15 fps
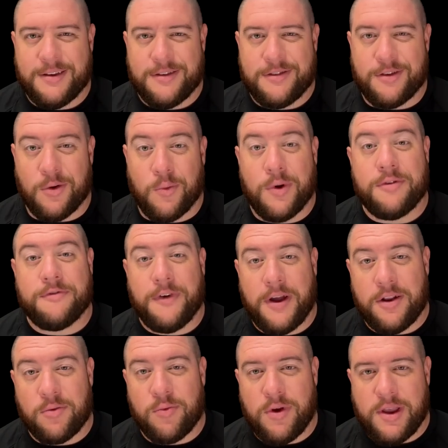So one
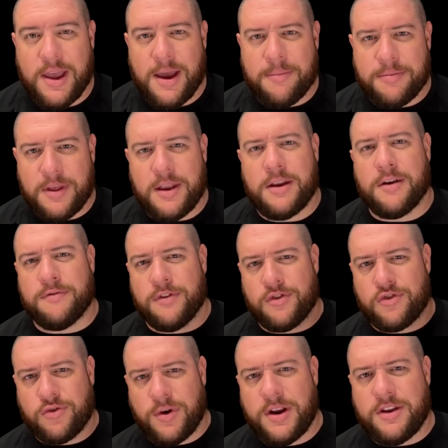final recap then of the
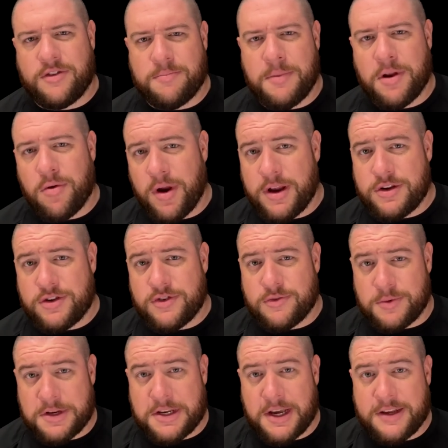straightest midranges
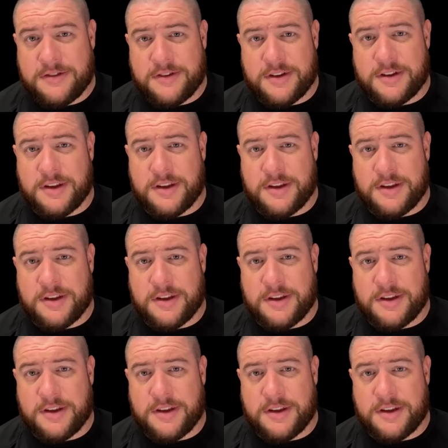we tested